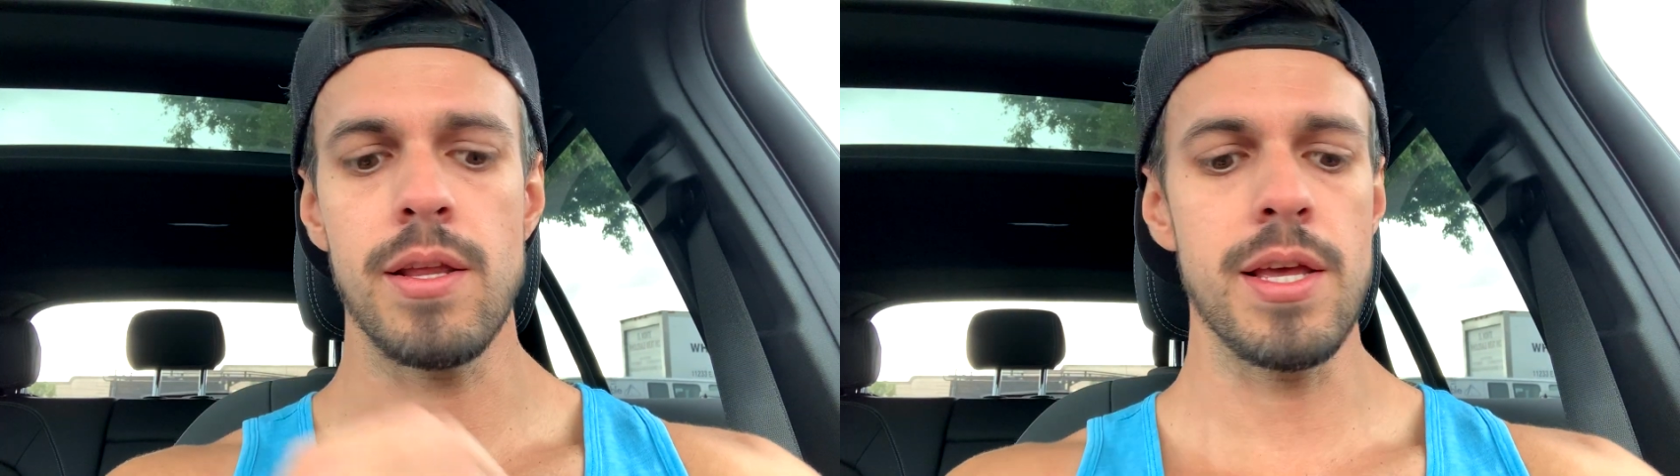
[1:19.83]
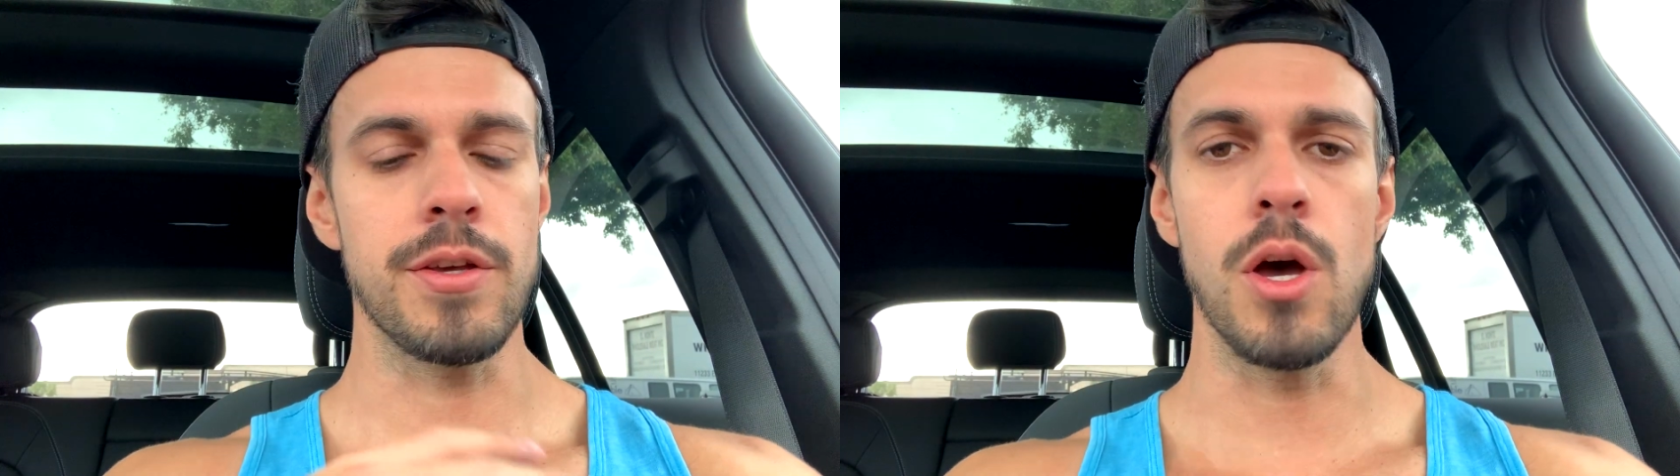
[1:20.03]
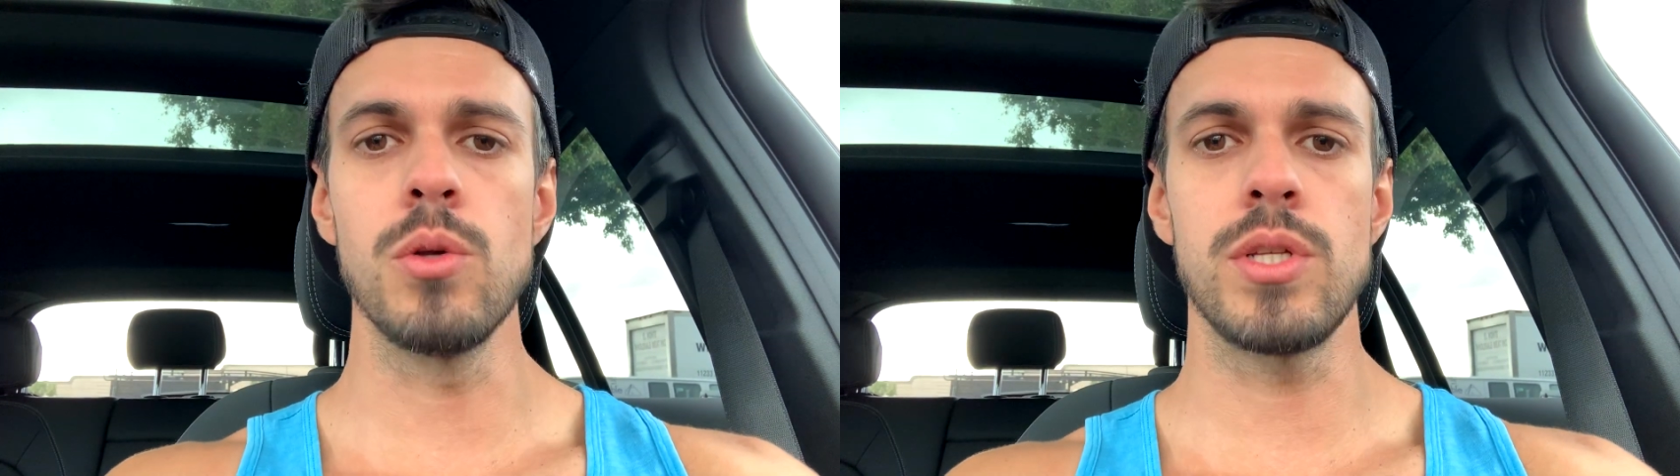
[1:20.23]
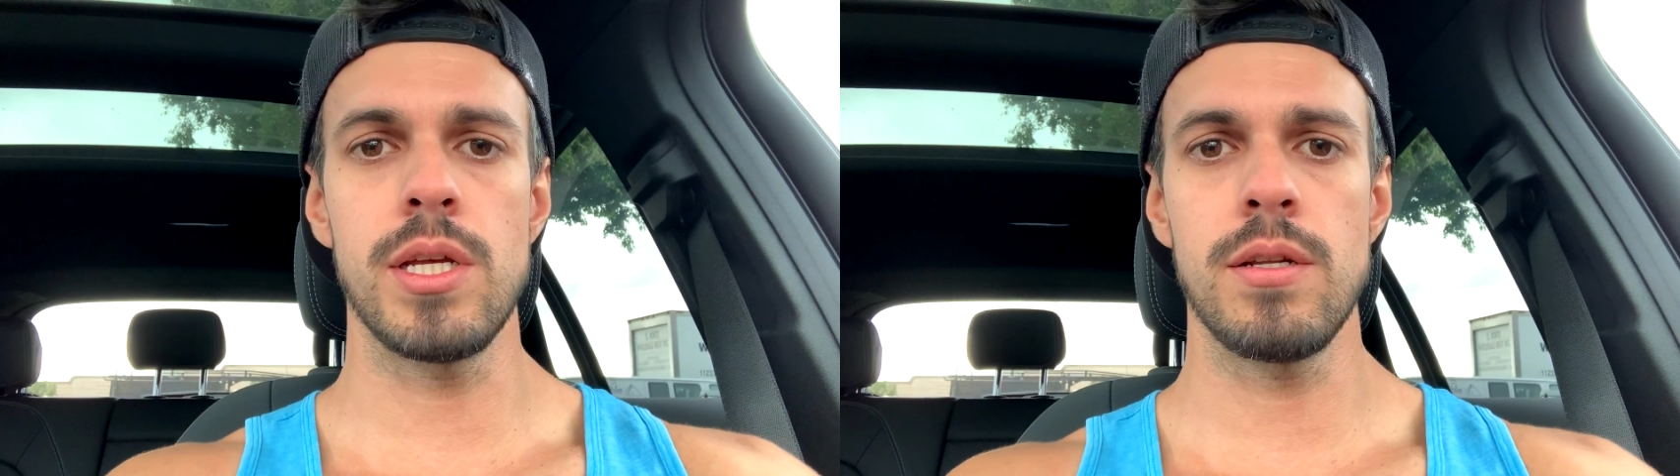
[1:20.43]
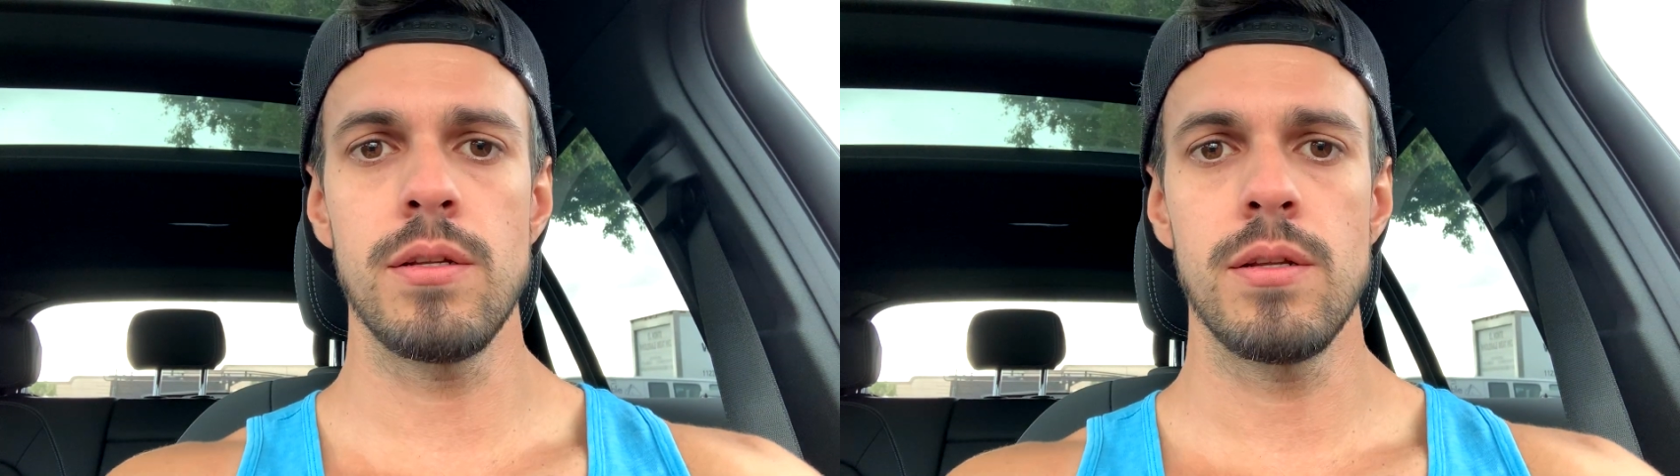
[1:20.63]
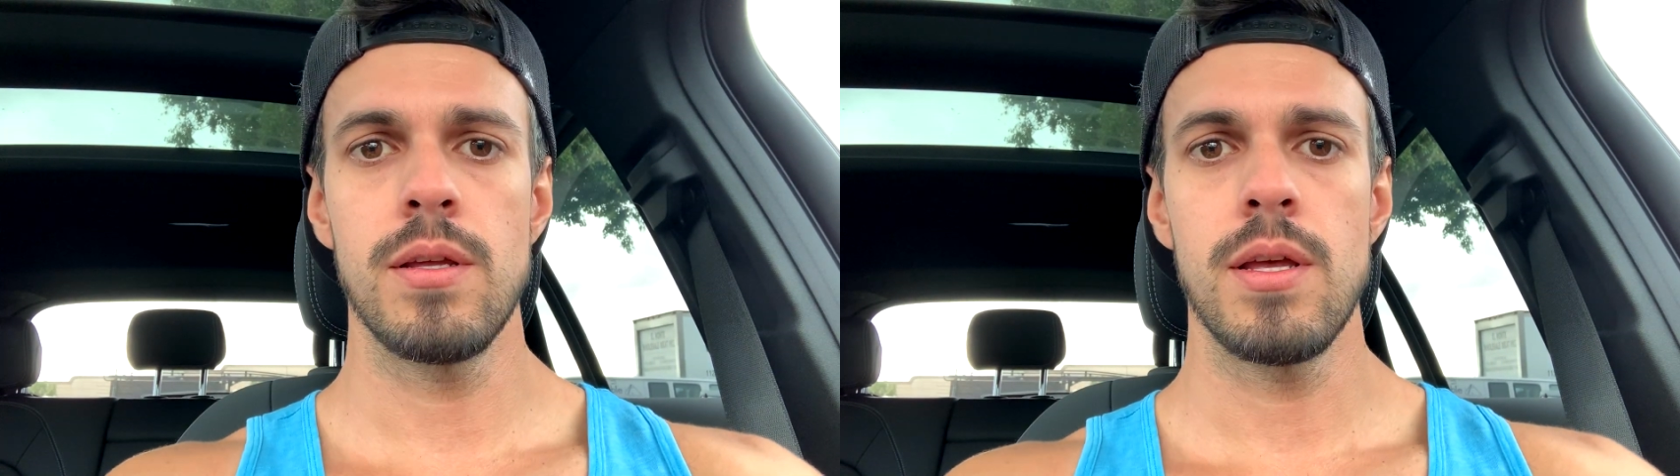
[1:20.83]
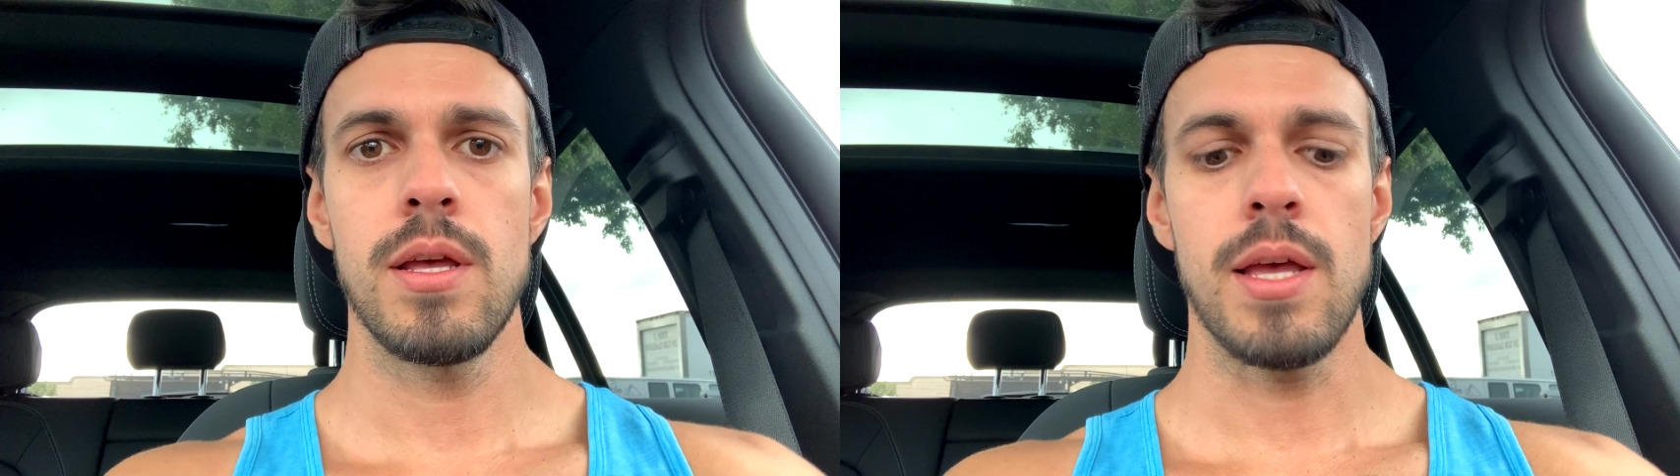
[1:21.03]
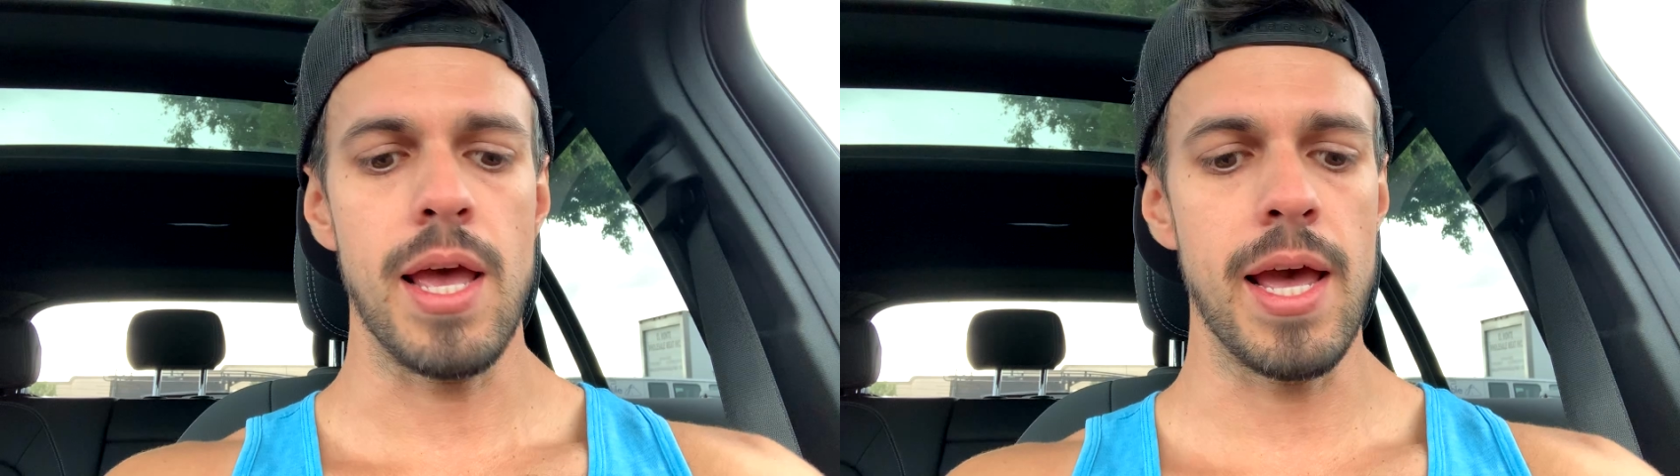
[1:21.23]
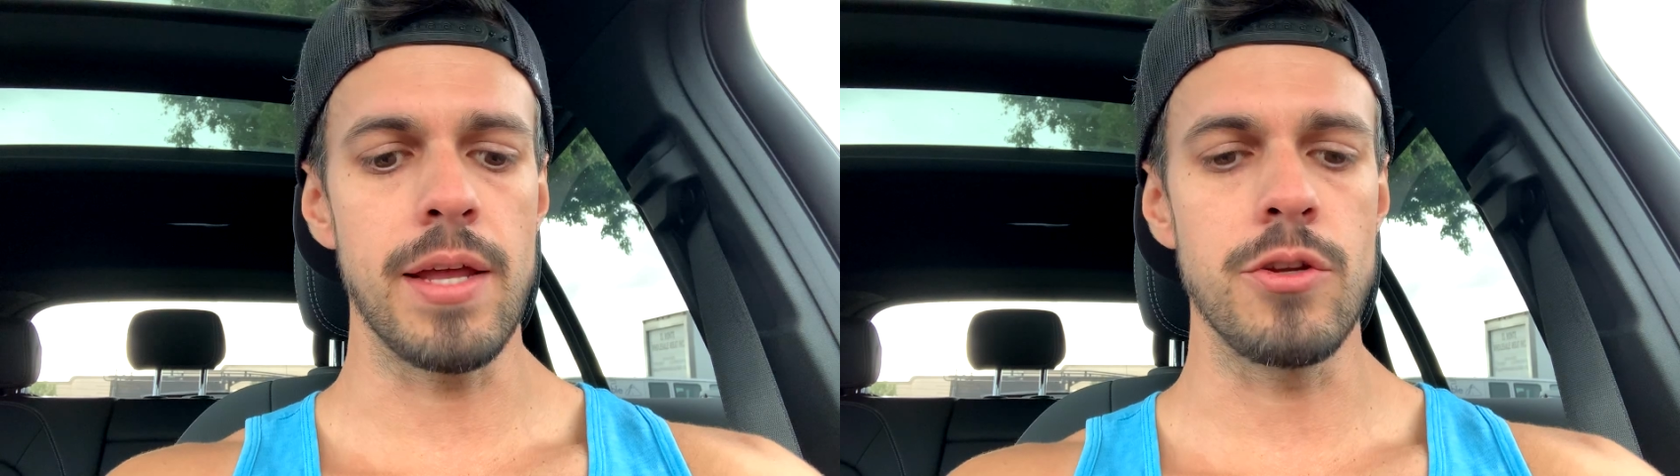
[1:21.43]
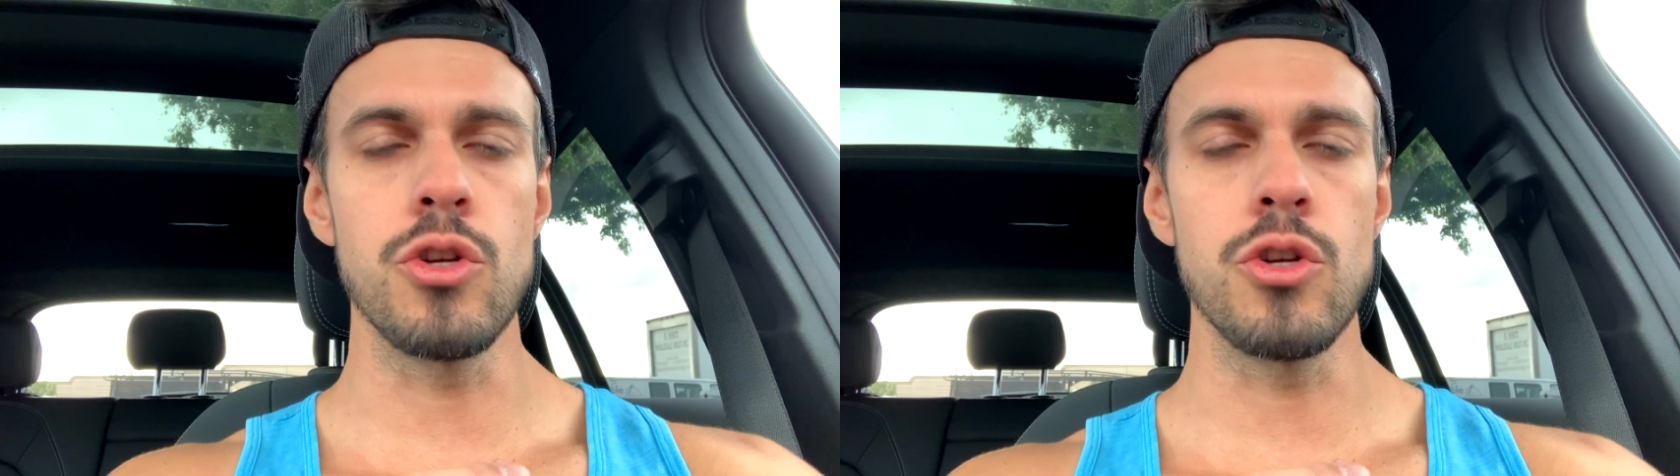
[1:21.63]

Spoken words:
It goes in, and